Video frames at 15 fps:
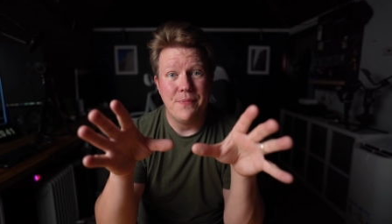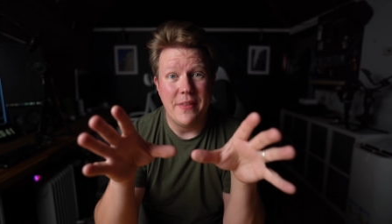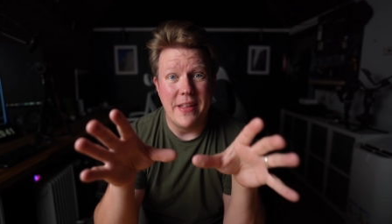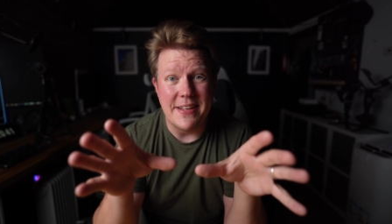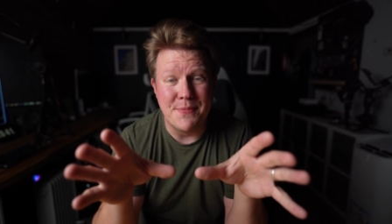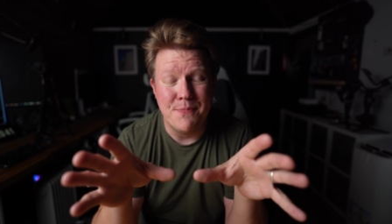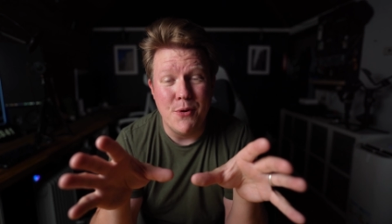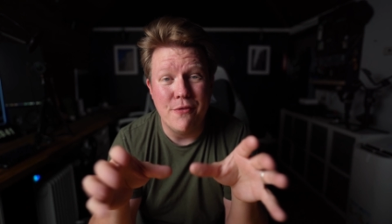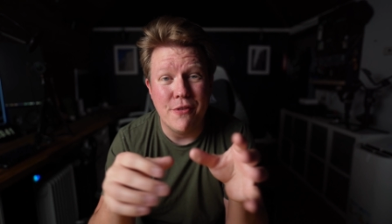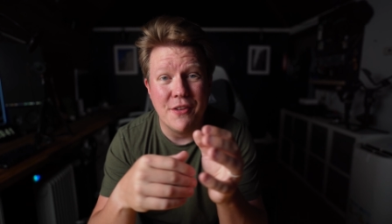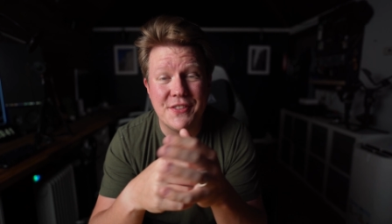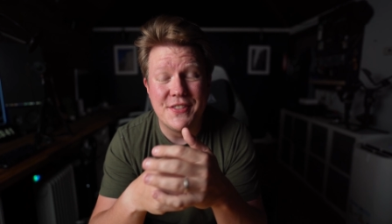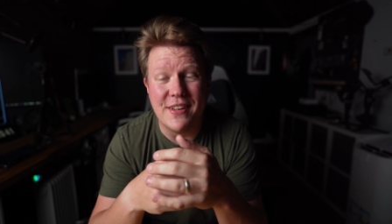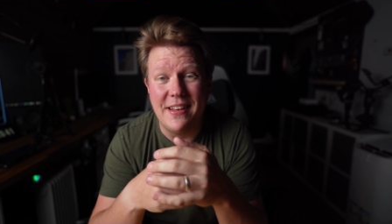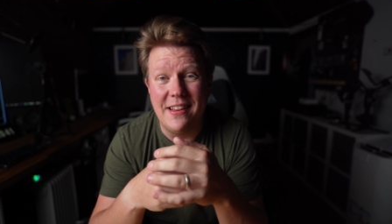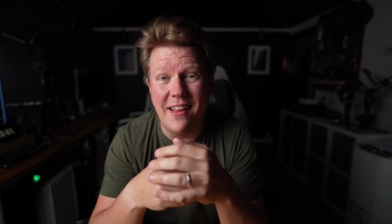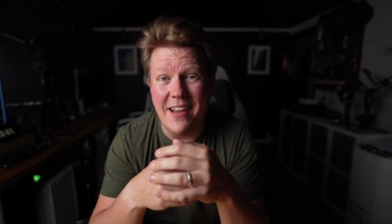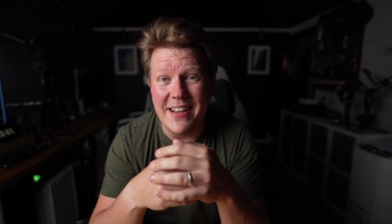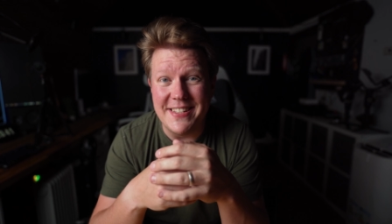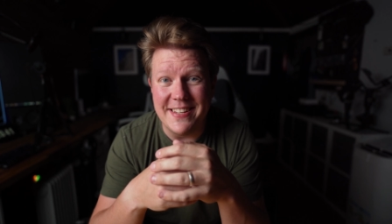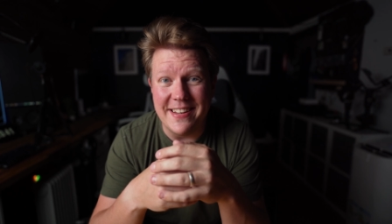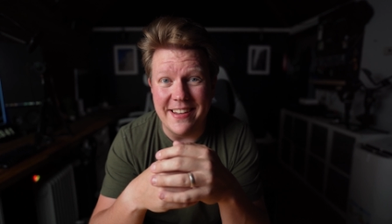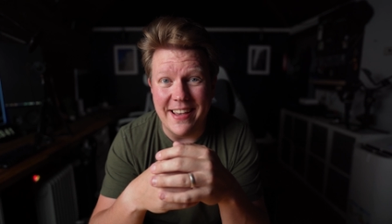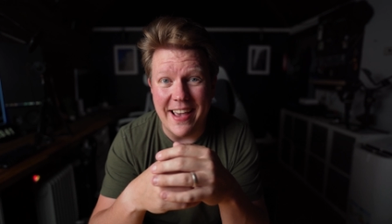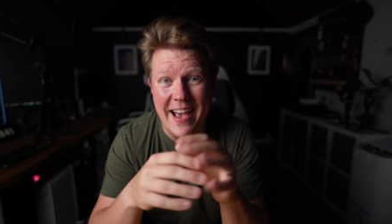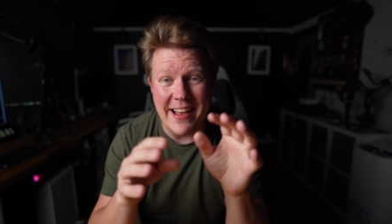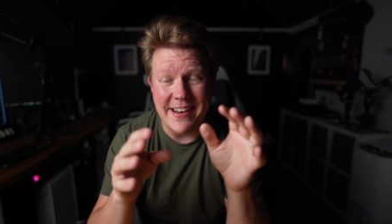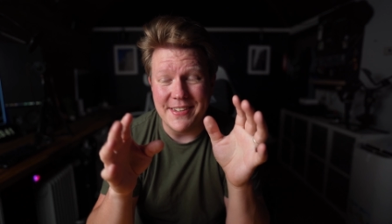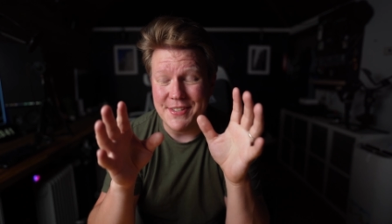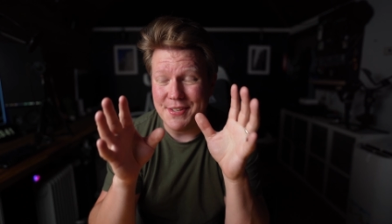Let's move on to lighting,
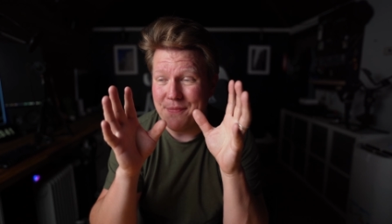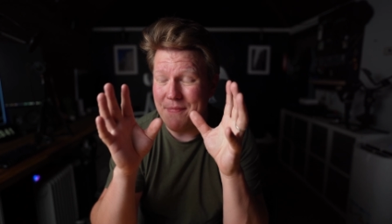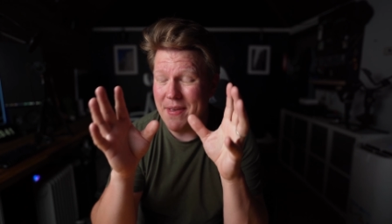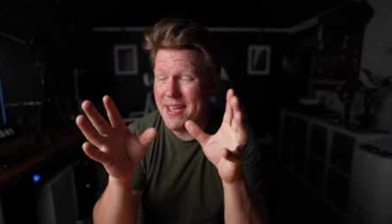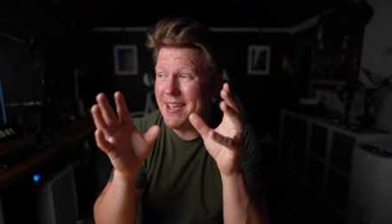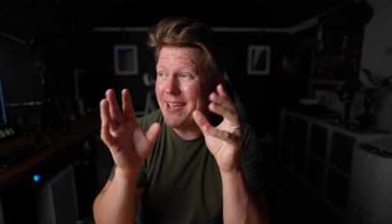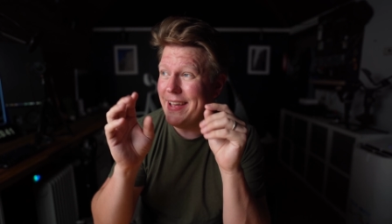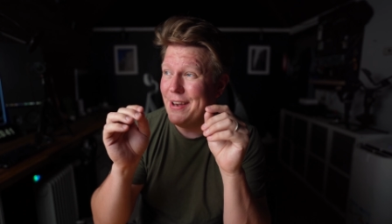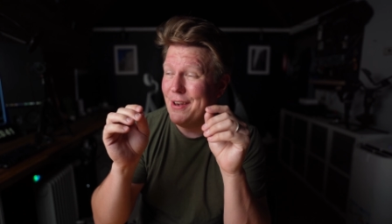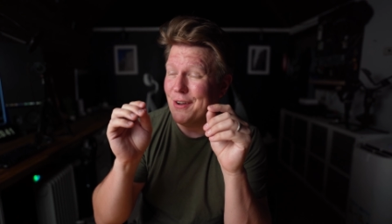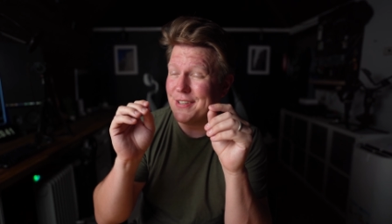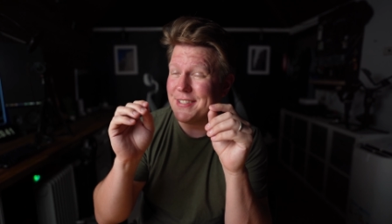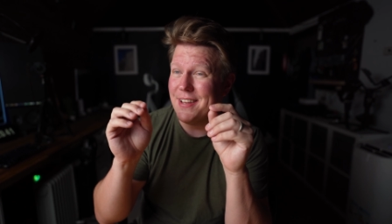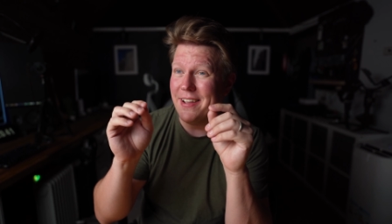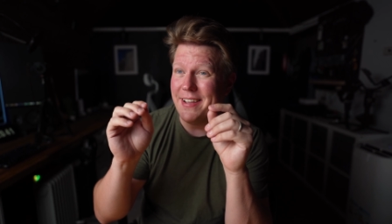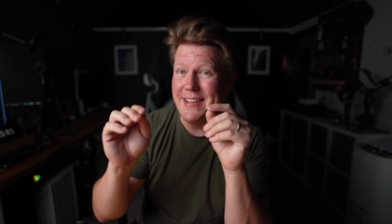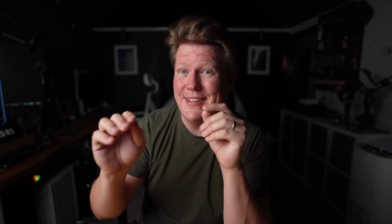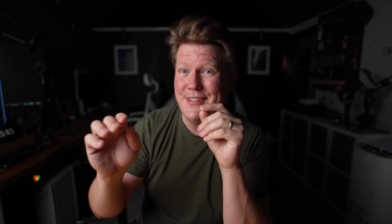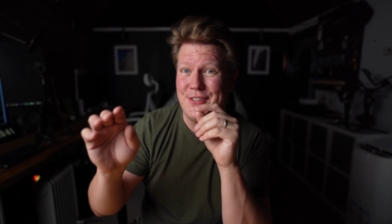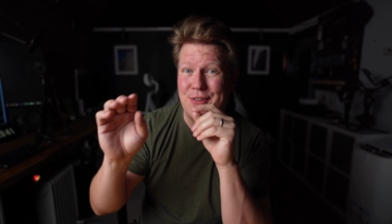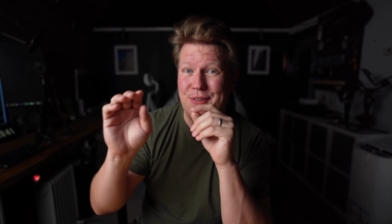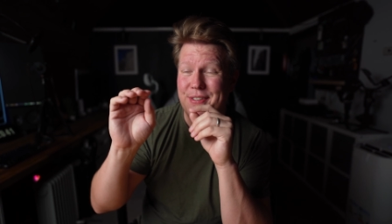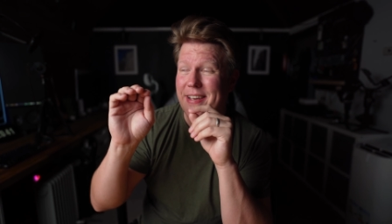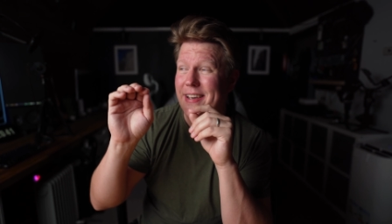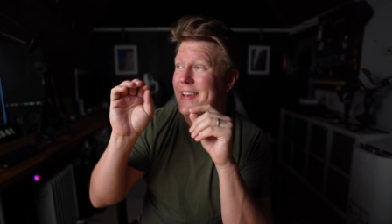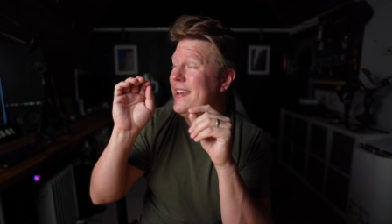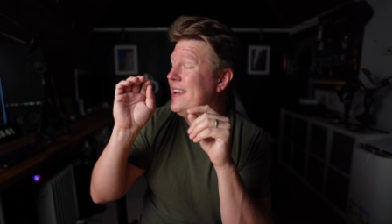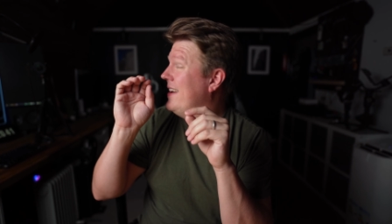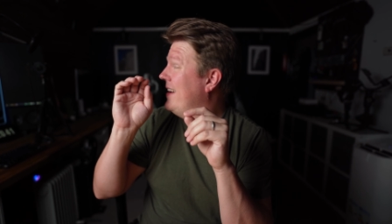and to me it looks like he's using